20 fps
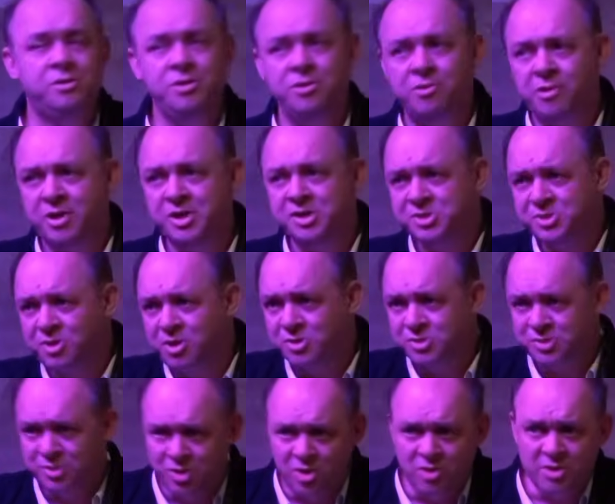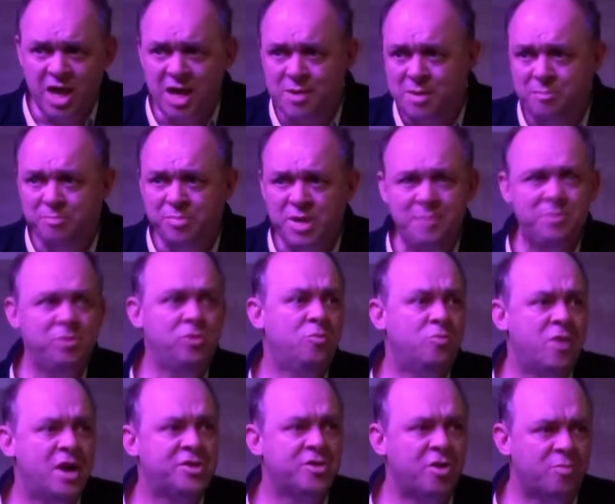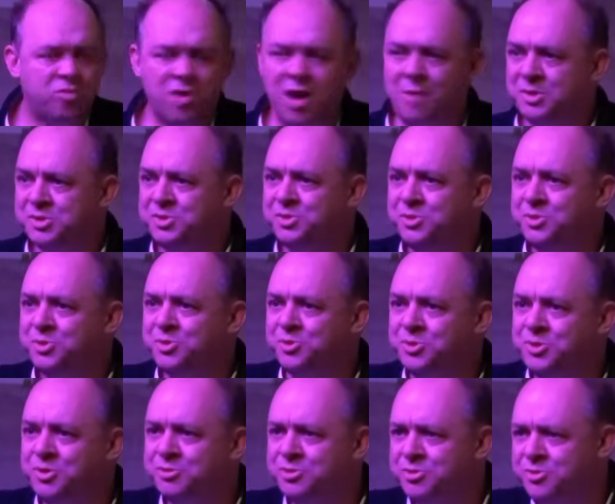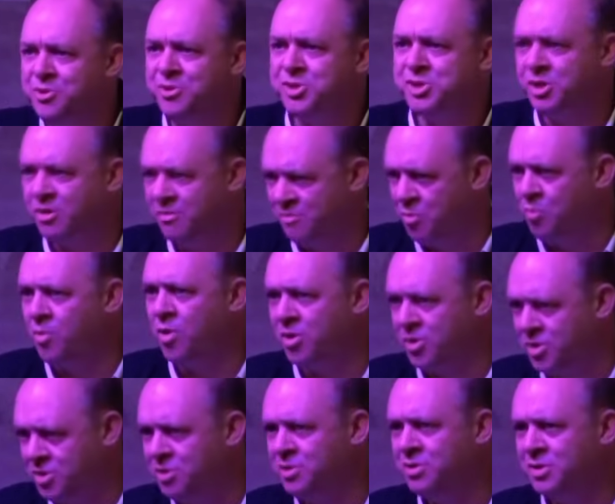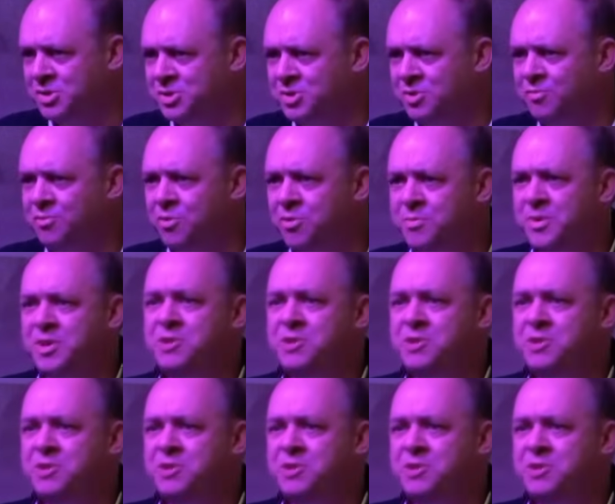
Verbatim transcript: you're going to start talking about people who break their promises or don't do their share of the work and so forth,